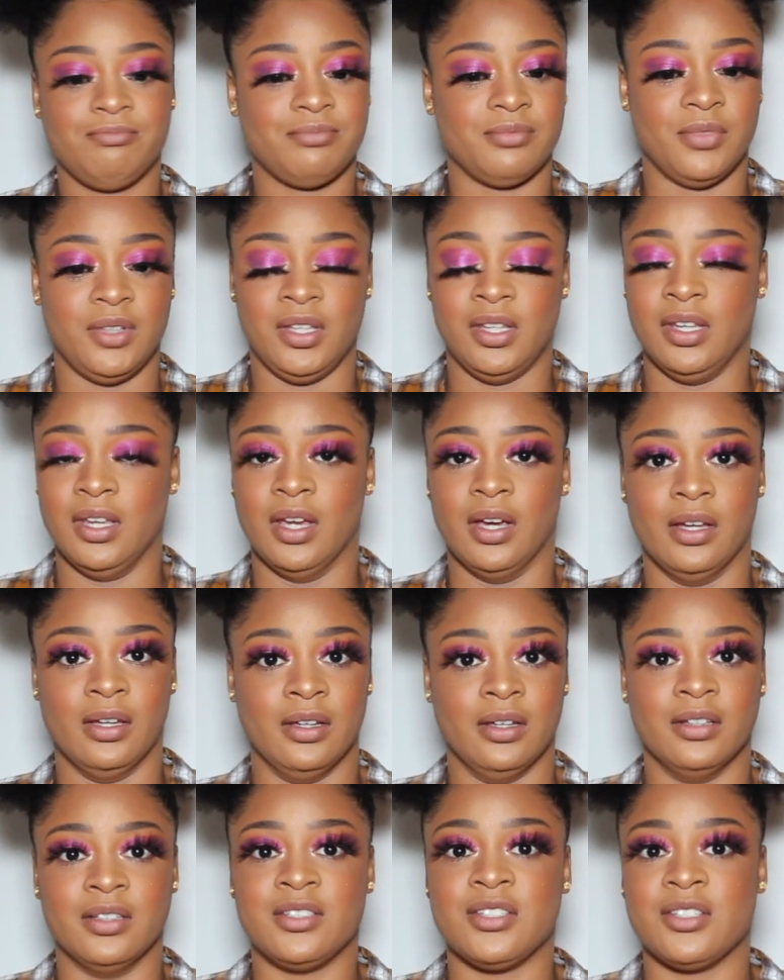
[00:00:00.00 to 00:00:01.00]
yeah,
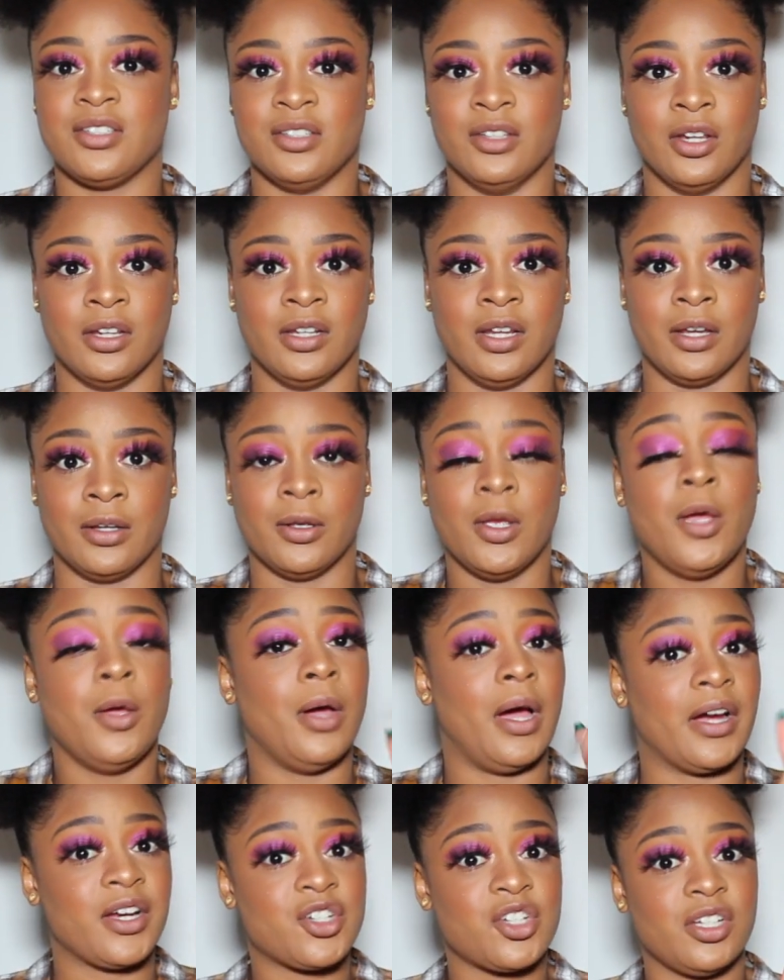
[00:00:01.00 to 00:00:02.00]
it's not a...
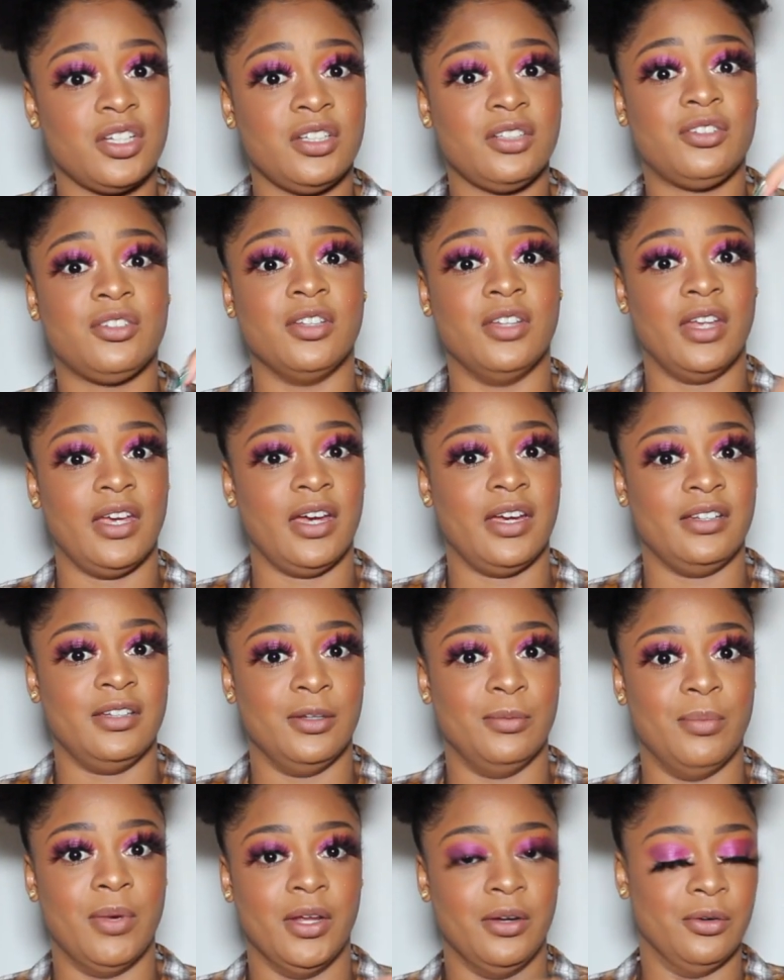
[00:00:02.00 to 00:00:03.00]
Actually, today I
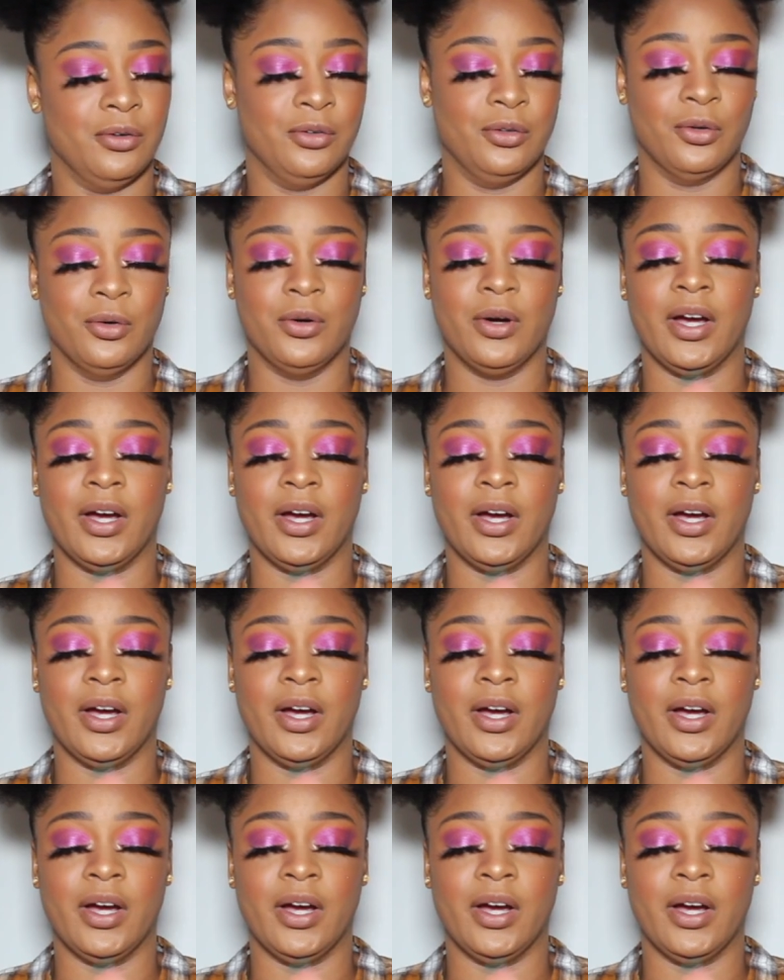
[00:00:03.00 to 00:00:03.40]
did better though.